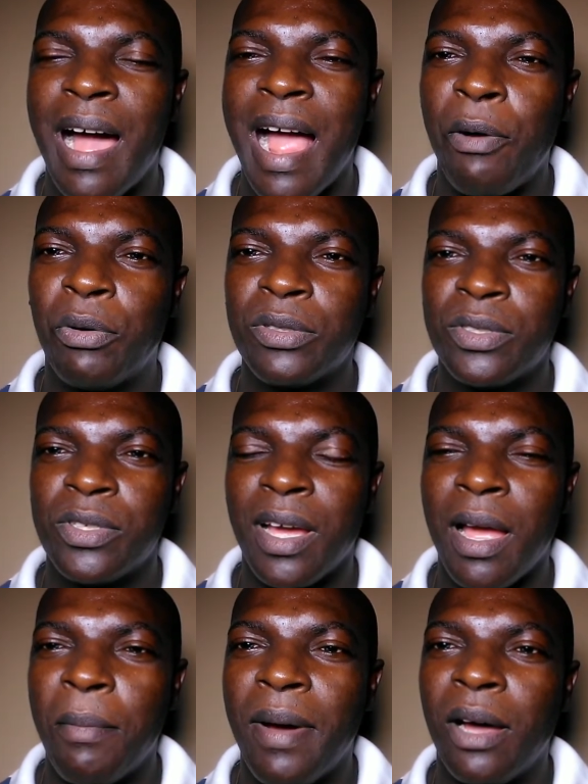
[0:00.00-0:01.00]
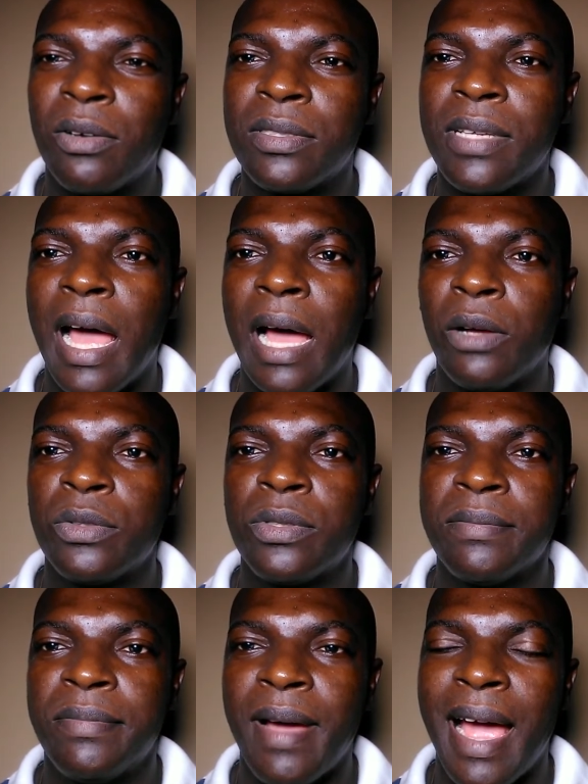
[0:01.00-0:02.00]
I want to talk about how
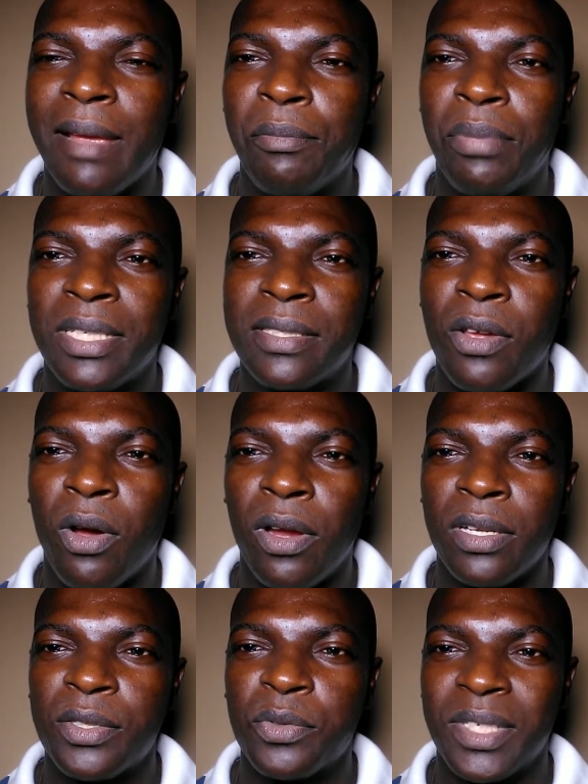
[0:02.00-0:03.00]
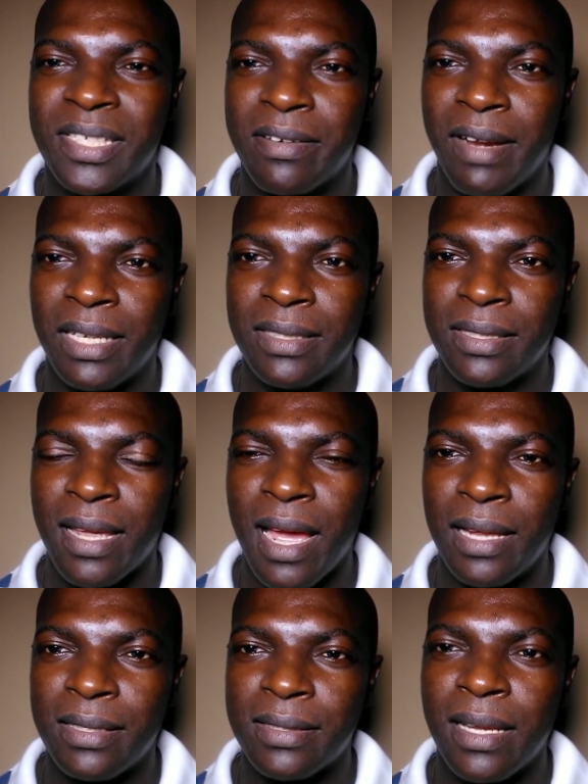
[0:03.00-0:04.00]
to buy Bitcoins with credit
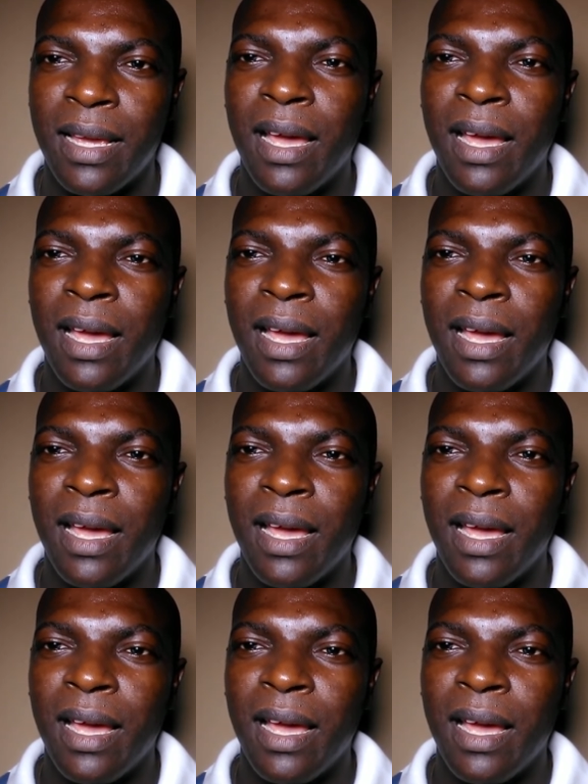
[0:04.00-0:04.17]
card.